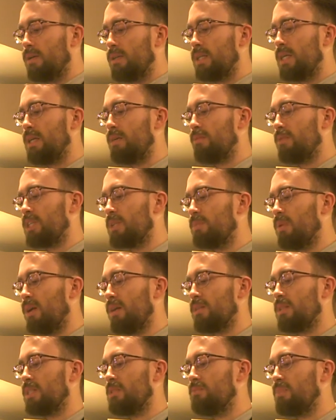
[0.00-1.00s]
Tin
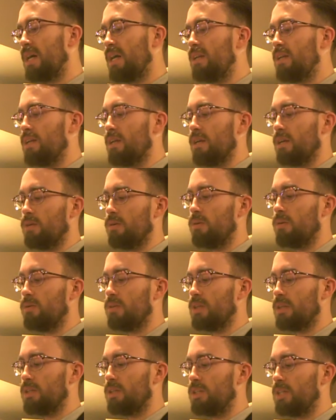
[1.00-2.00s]
responds bending and
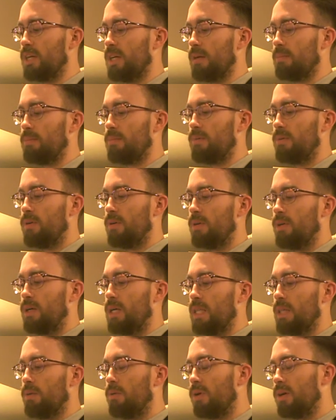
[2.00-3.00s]
holding shape,
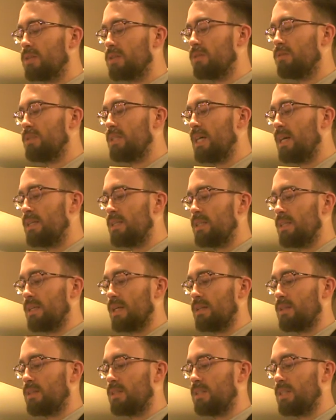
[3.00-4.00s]
though also denting
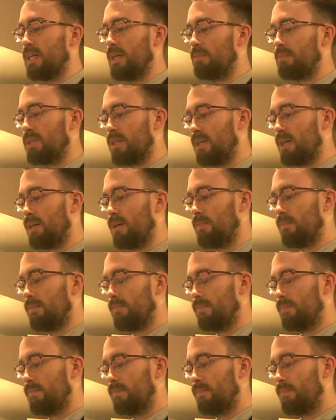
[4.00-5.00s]
at the same time.
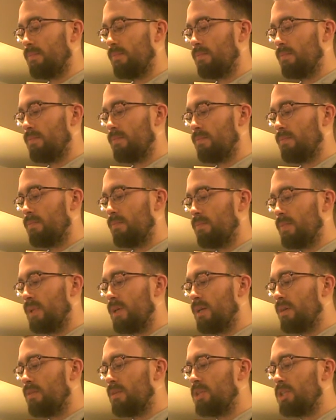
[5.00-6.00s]

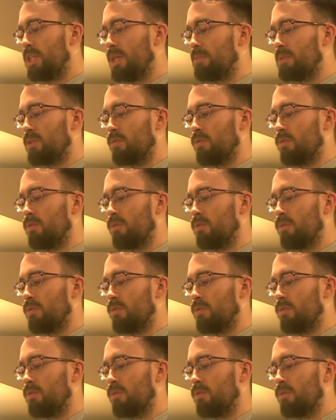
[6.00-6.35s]
The sheep's